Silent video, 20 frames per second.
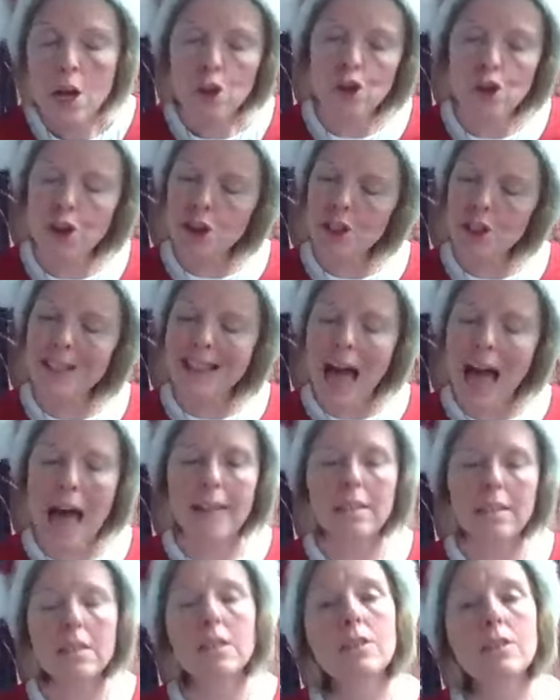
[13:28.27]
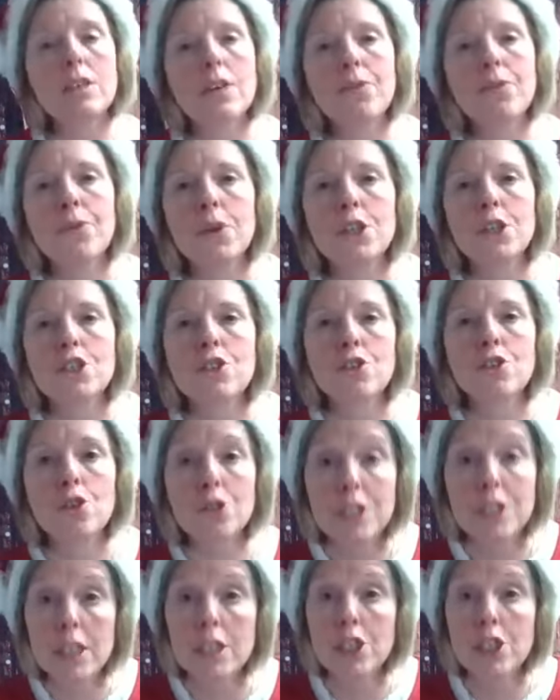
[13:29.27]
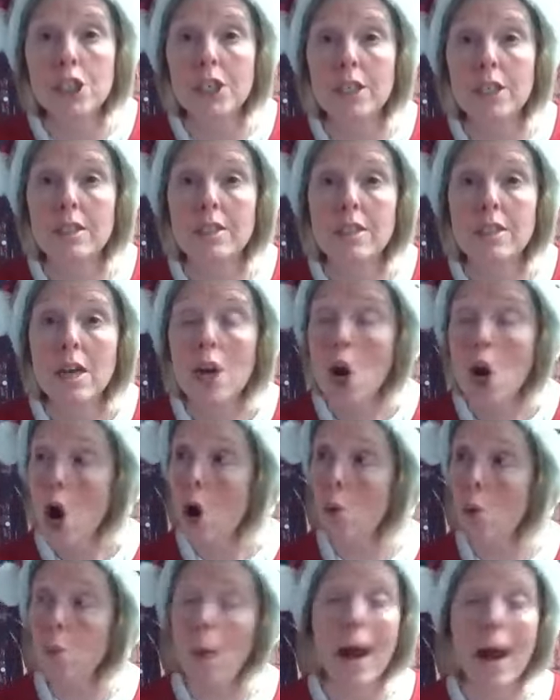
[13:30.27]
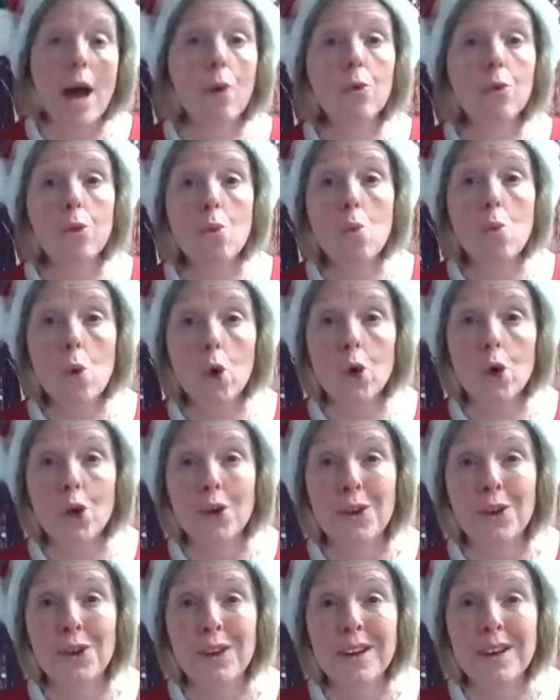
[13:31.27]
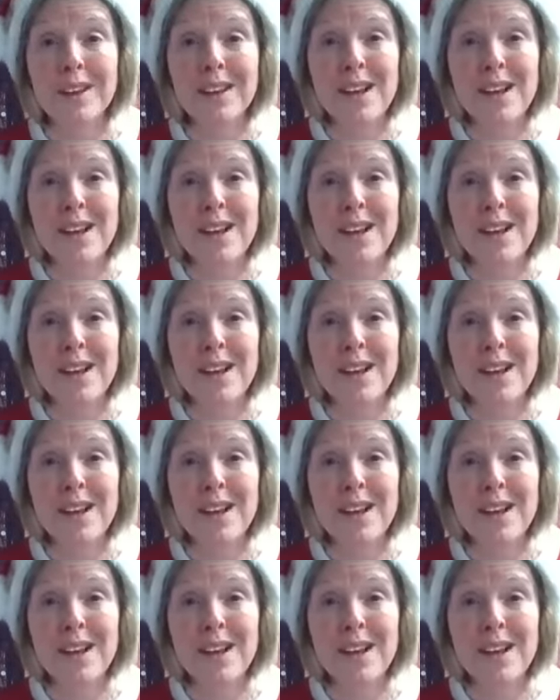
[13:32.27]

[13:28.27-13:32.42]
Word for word: So there's lots of different traditions around the world,